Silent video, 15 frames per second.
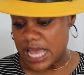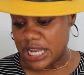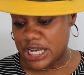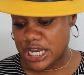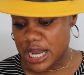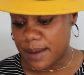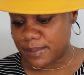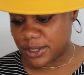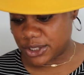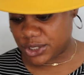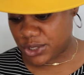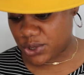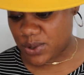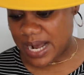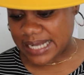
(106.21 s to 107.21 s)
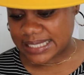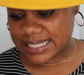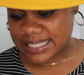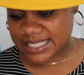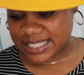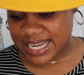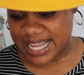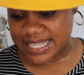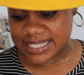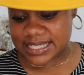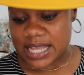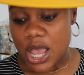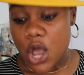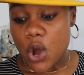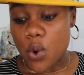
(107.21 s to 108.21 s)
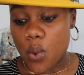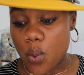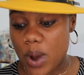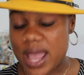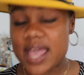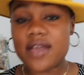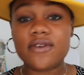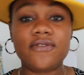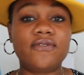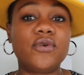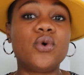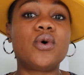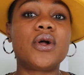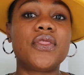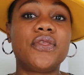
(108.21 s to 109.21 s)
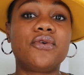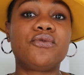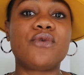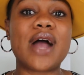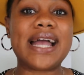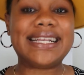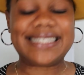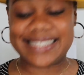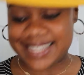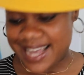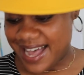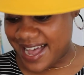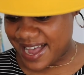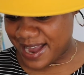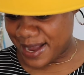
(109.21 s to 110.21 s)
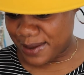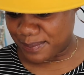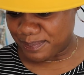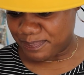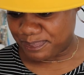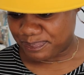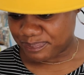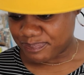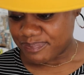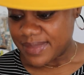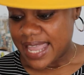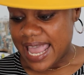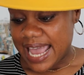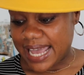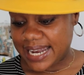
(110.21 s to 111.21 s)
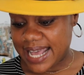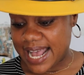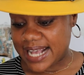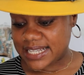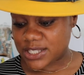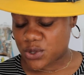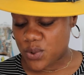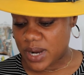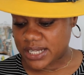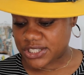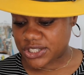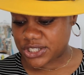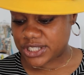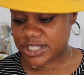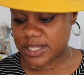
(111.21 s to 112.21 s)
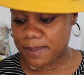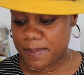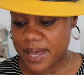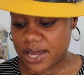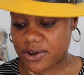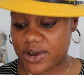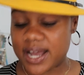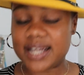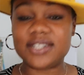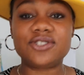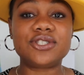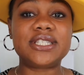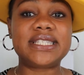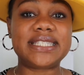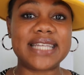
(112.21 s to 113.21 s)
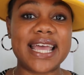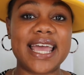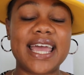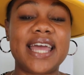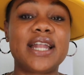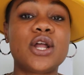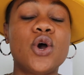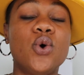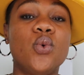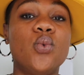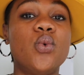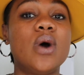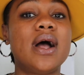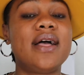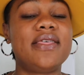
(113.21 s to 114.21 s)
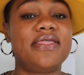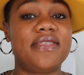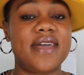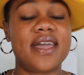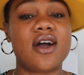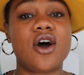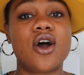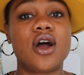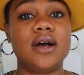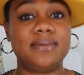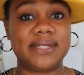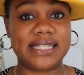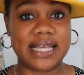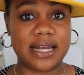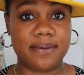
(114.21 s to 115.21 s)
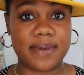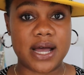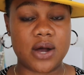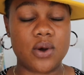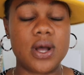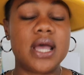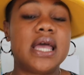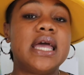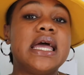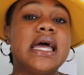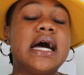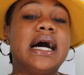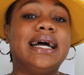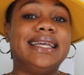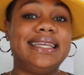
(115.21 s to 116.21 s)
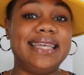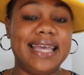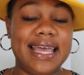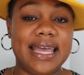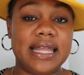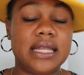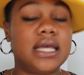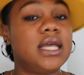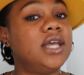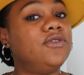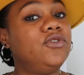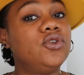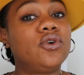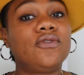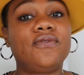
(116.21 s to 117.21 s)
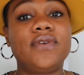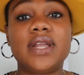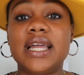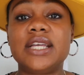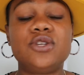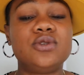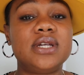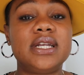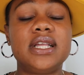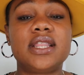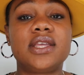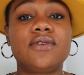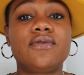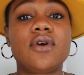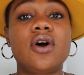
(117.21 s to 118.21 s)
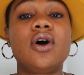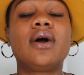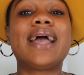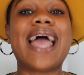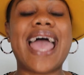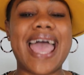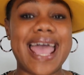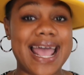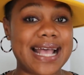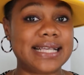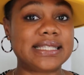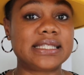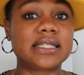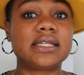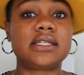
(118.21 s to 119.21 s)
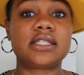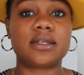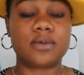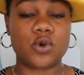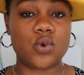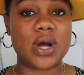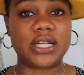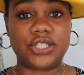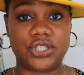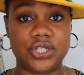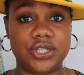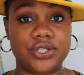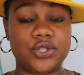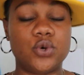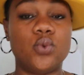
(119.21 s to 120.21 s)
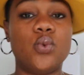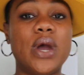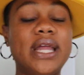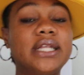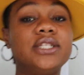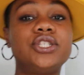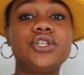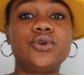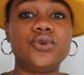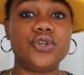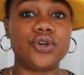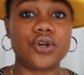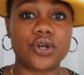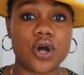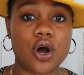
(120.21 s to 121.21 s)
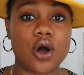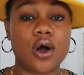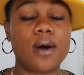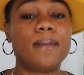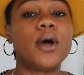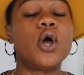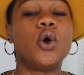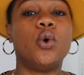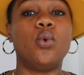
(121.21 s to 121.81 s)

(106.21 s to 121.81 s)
Number 2, I suggest wait for the right time and ask questions to better understand what they are upset about. Again, if you don't feel like you did anything wrong, ask some questions. Wait until you're calm.